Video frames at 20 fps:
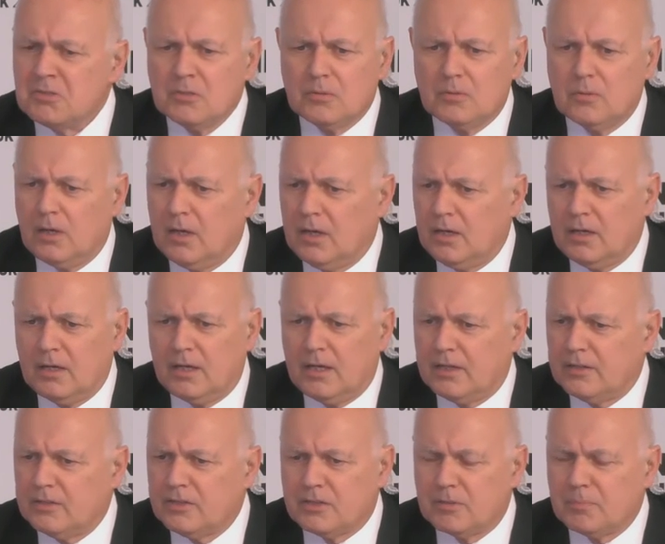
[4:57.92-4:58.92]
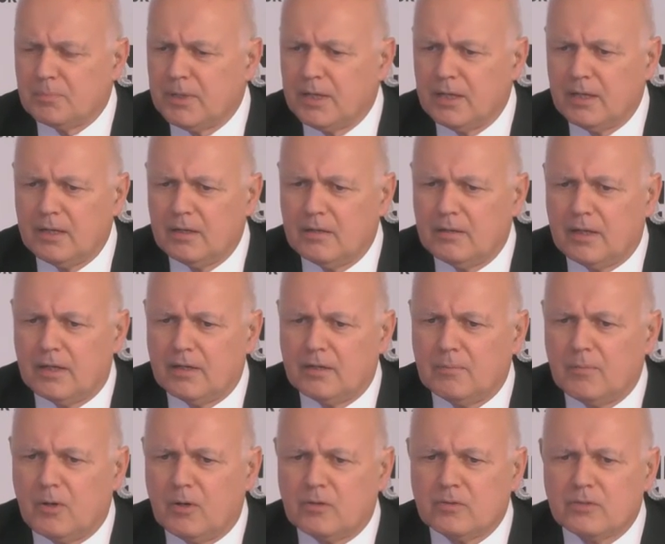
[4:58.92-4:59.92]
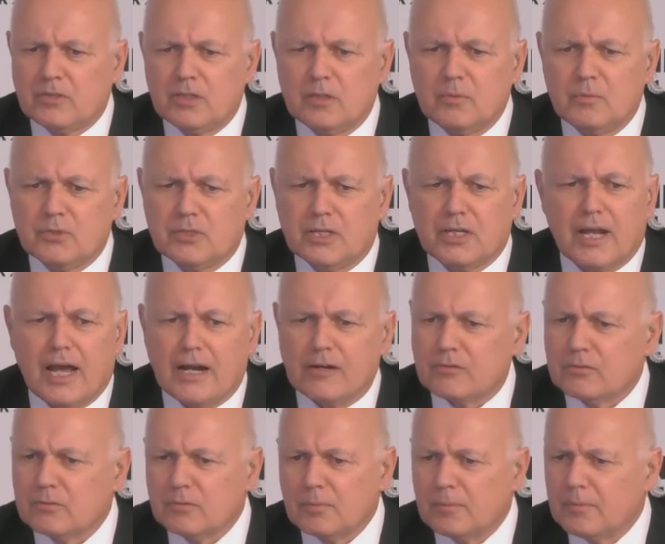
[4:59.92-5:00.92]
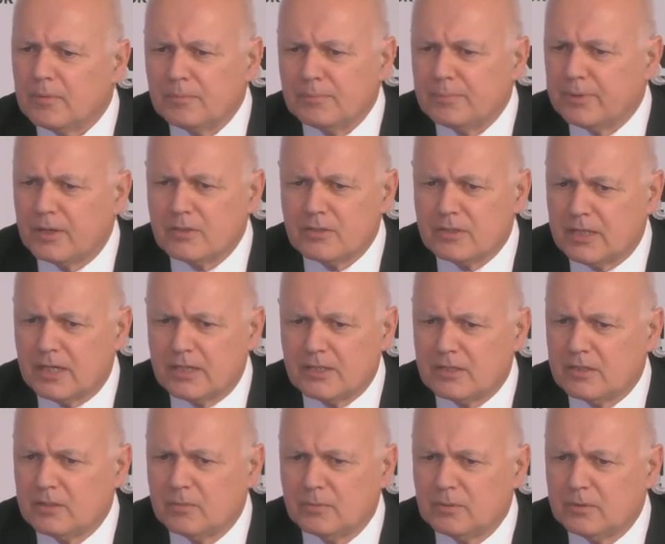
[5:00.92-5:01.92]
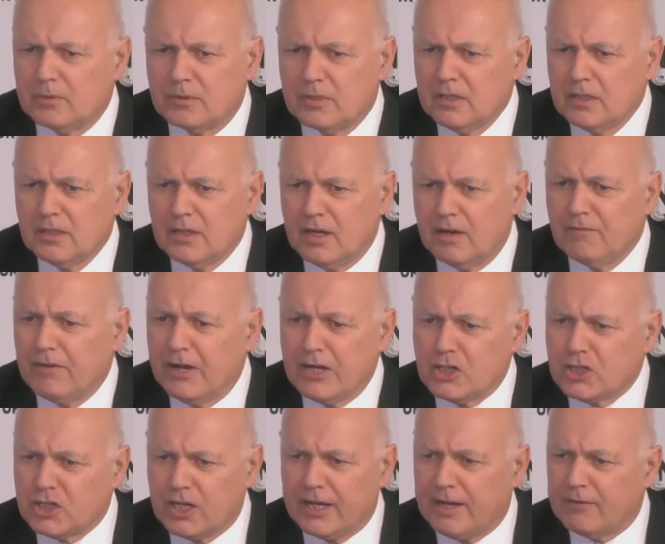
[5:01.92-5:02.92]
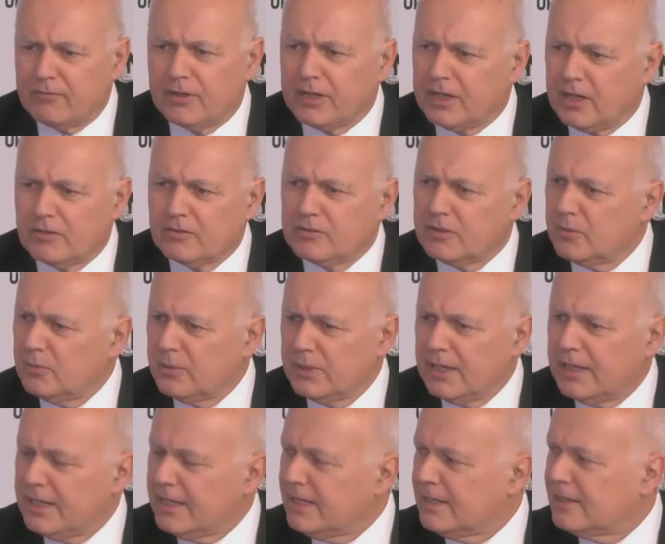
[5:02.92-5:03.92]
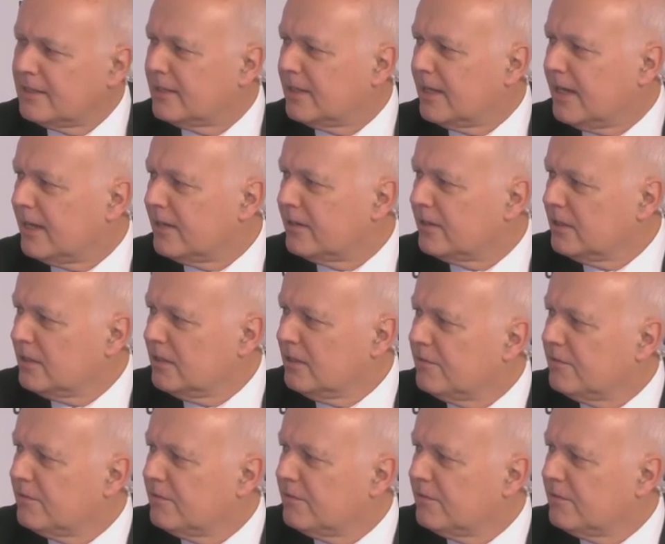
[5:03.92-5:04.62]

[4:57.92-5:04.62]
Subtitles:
had disappeared, that democracy was a natural process that would eventually every country would lead to that.